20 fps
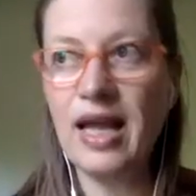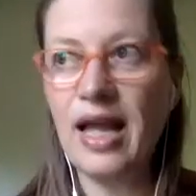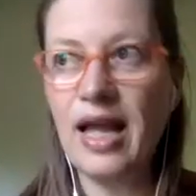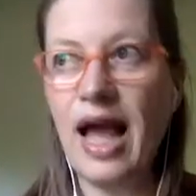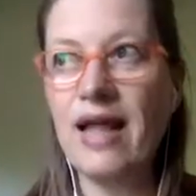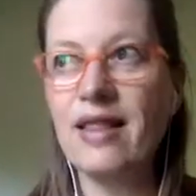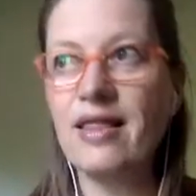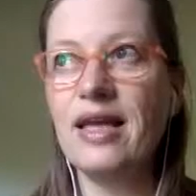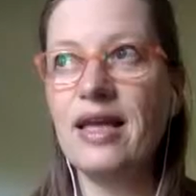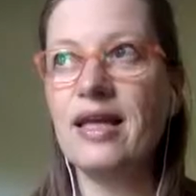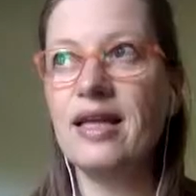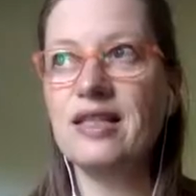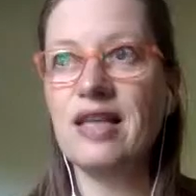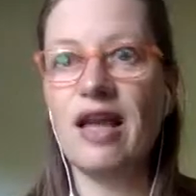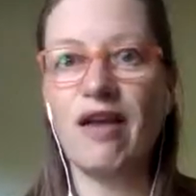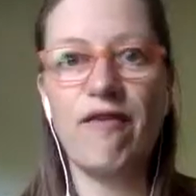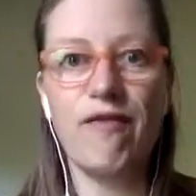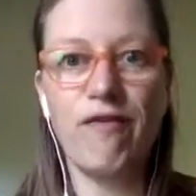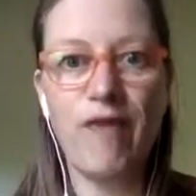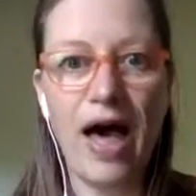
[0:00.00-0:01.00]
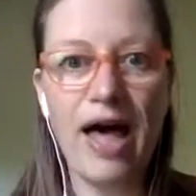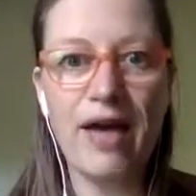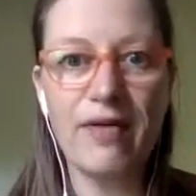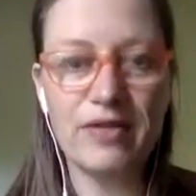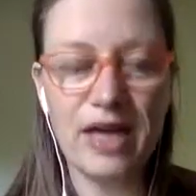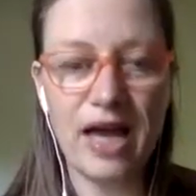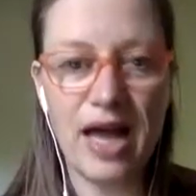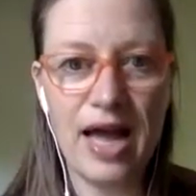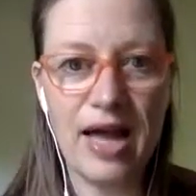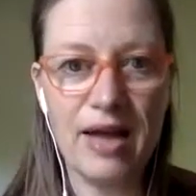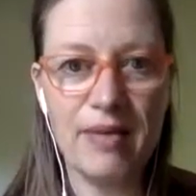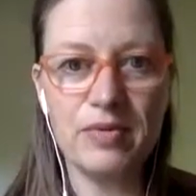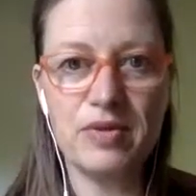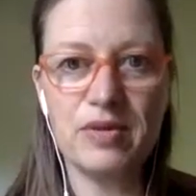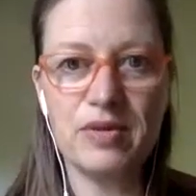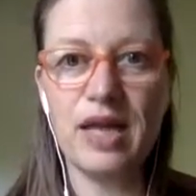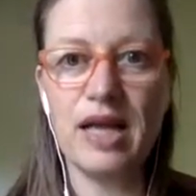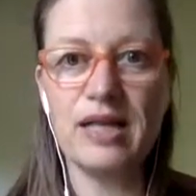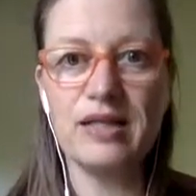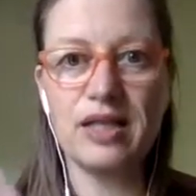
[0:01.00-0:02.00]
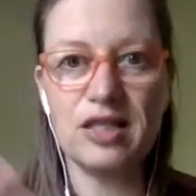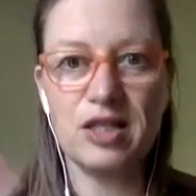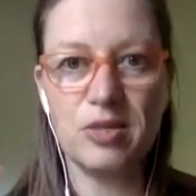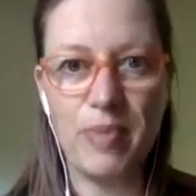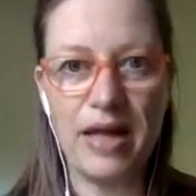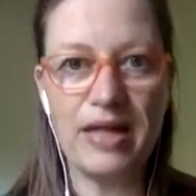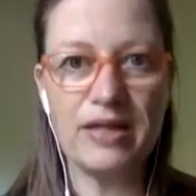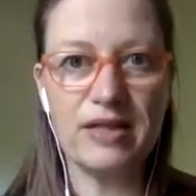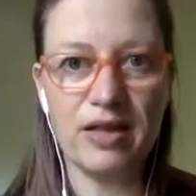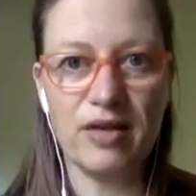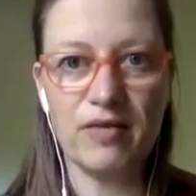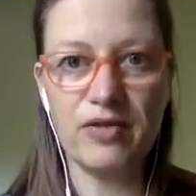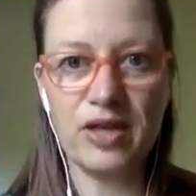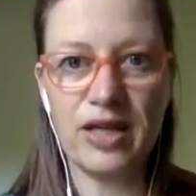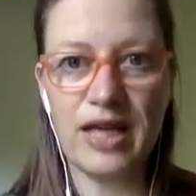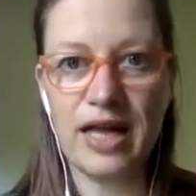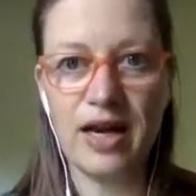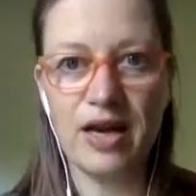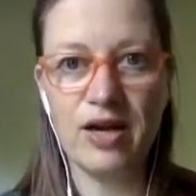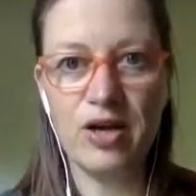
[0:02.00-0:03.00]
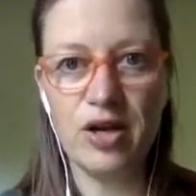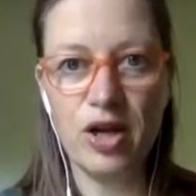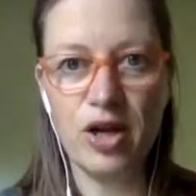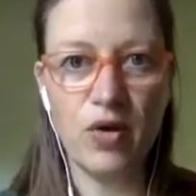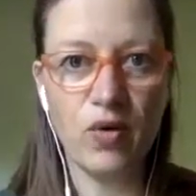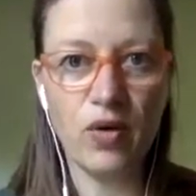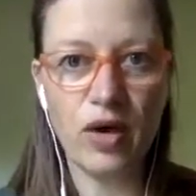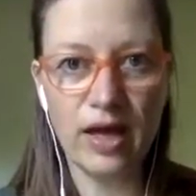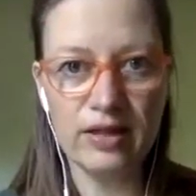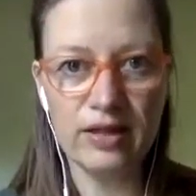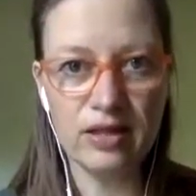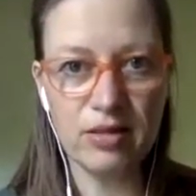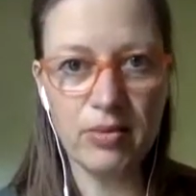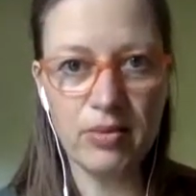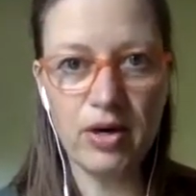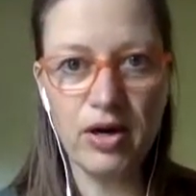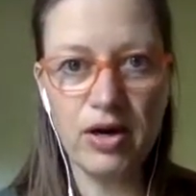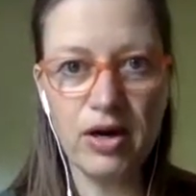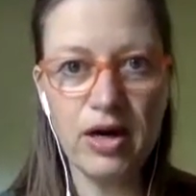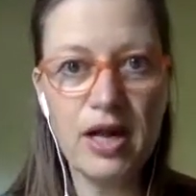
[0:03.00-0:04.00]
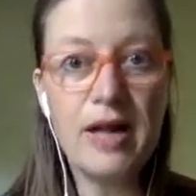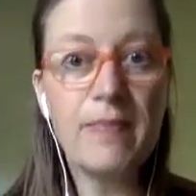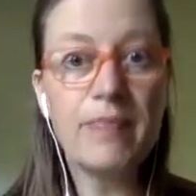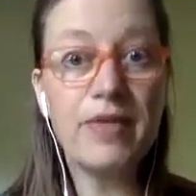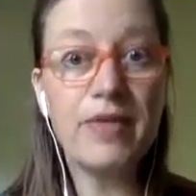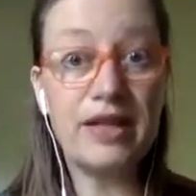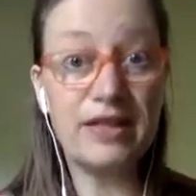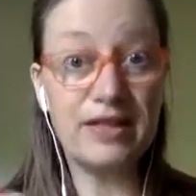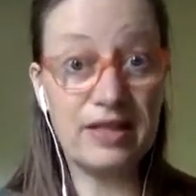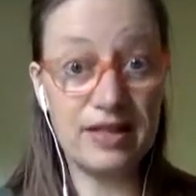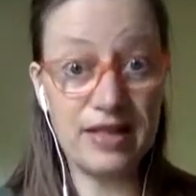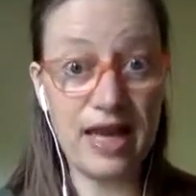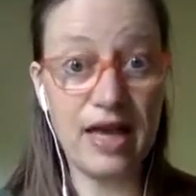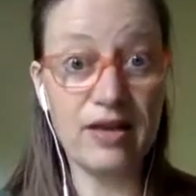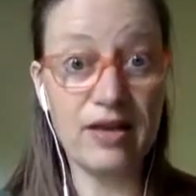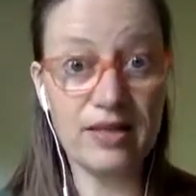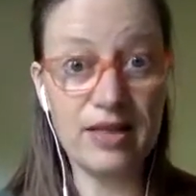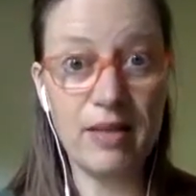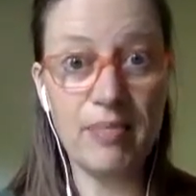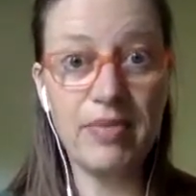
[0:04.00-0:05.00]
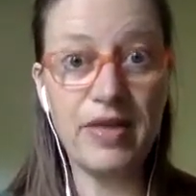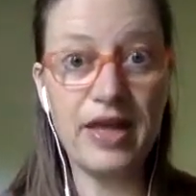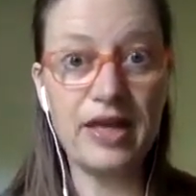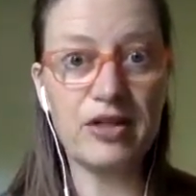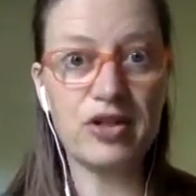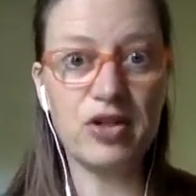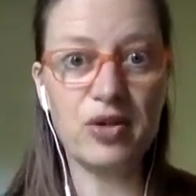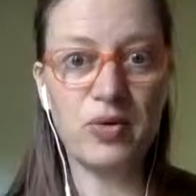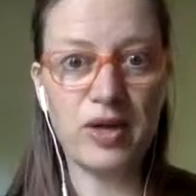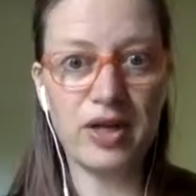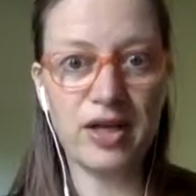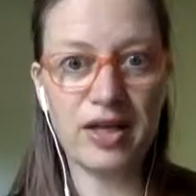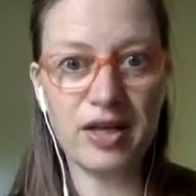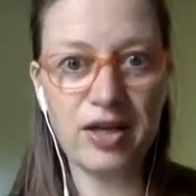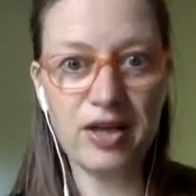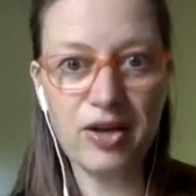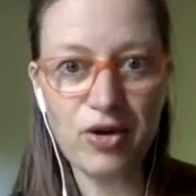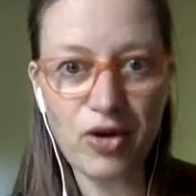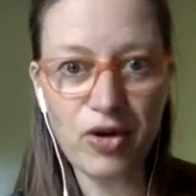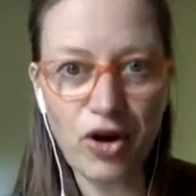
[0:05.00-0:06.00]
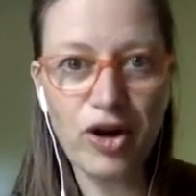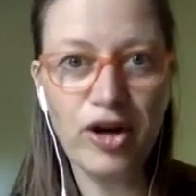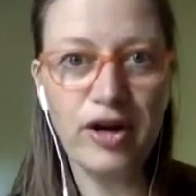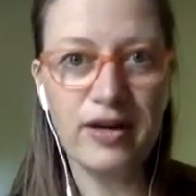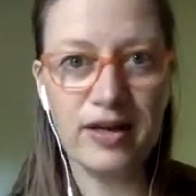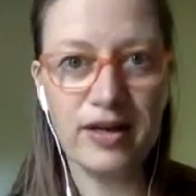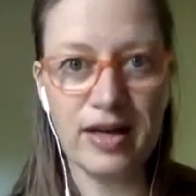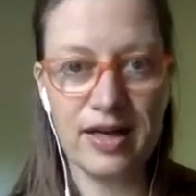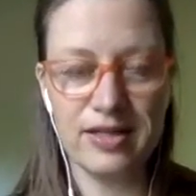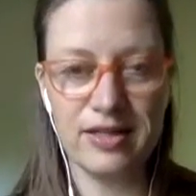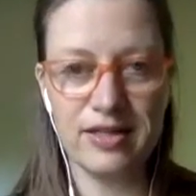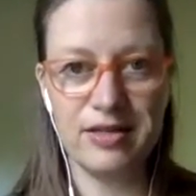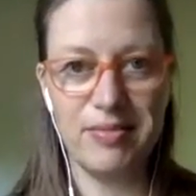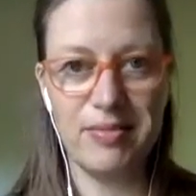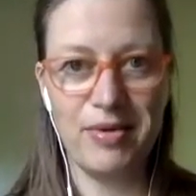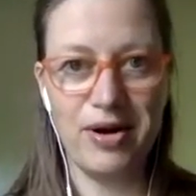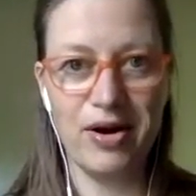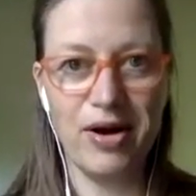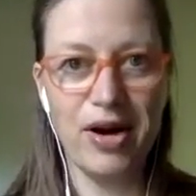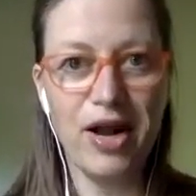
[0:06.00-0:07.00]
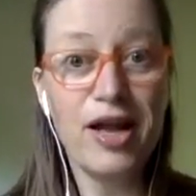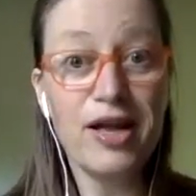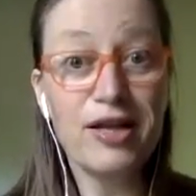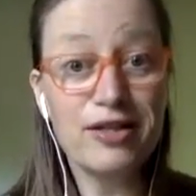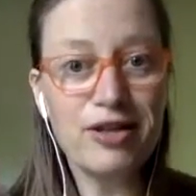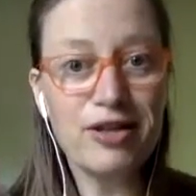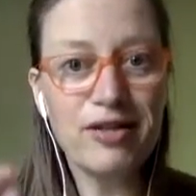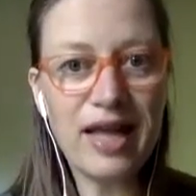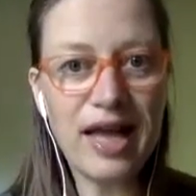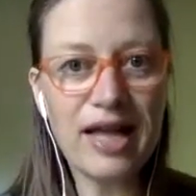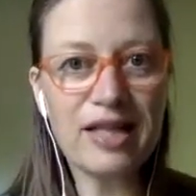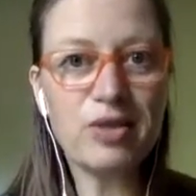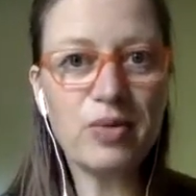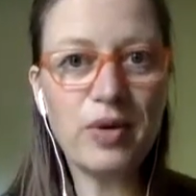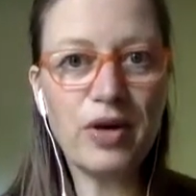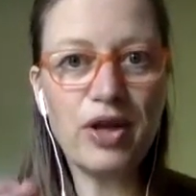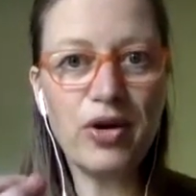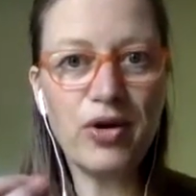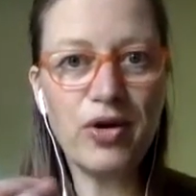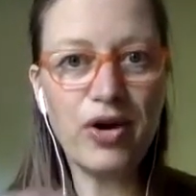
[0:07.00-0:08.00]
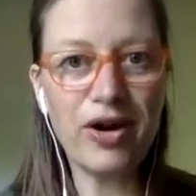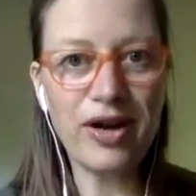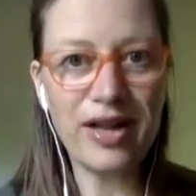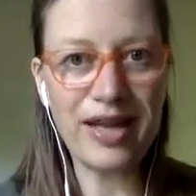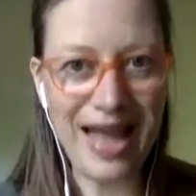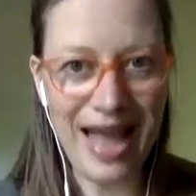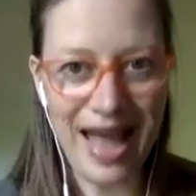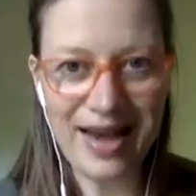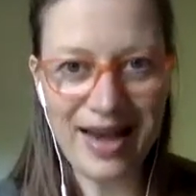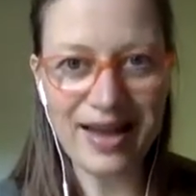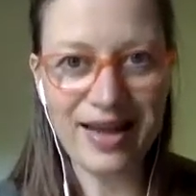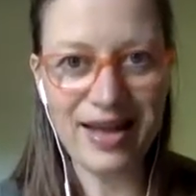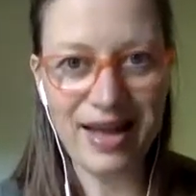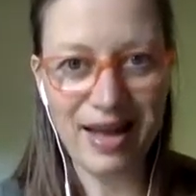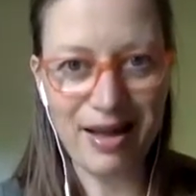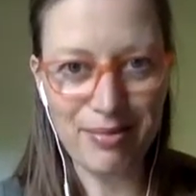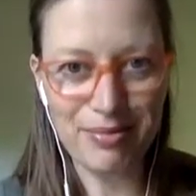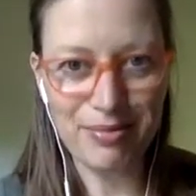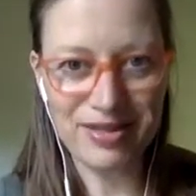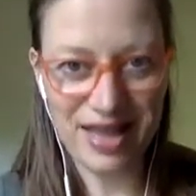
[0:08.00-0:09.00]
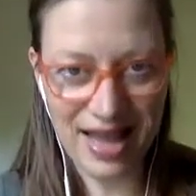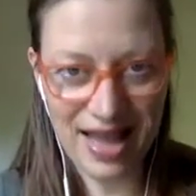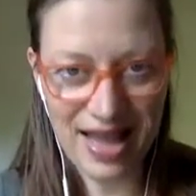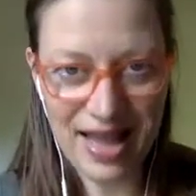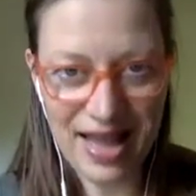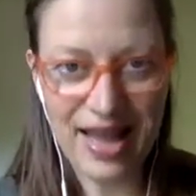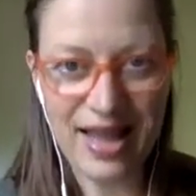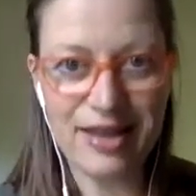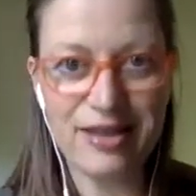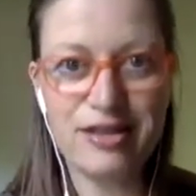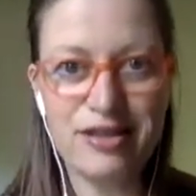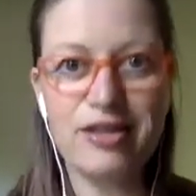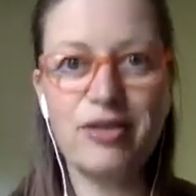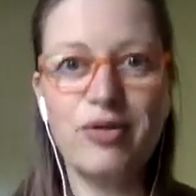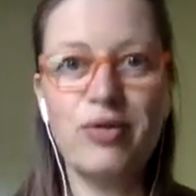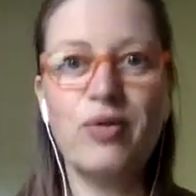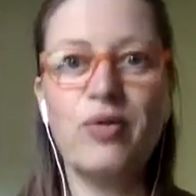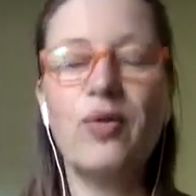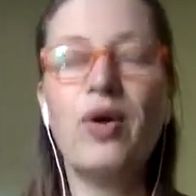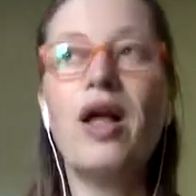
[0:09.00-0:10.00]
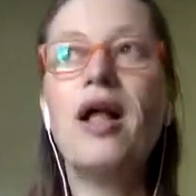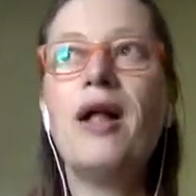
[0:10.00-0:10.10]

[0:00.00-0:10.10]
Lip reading: I think it's like 5 times as expensive to get a new customer than sell something to a current customer. So that's where your organic comes in to